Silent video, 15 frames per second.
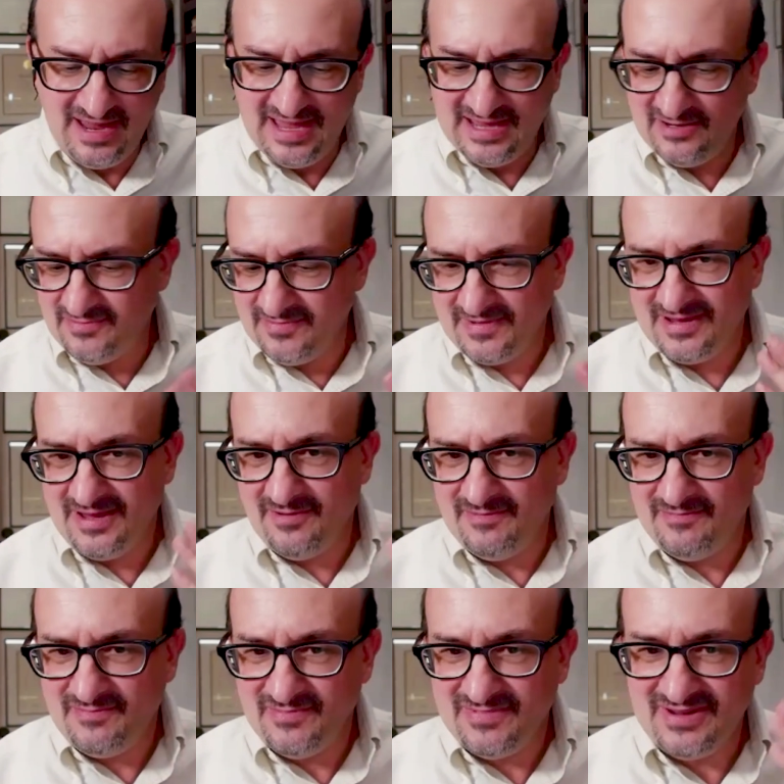And, you
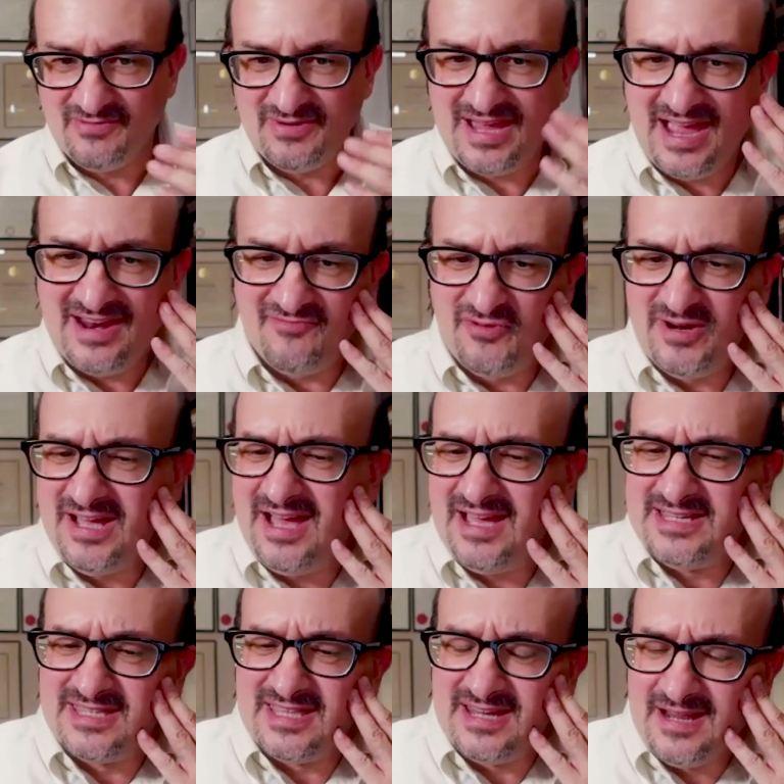know, we, we kind of
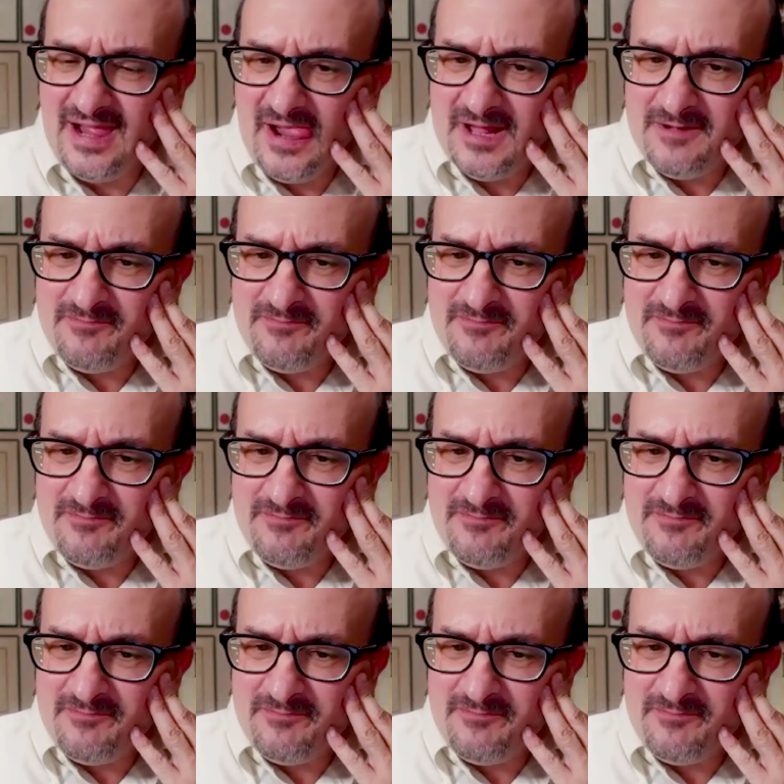realize that,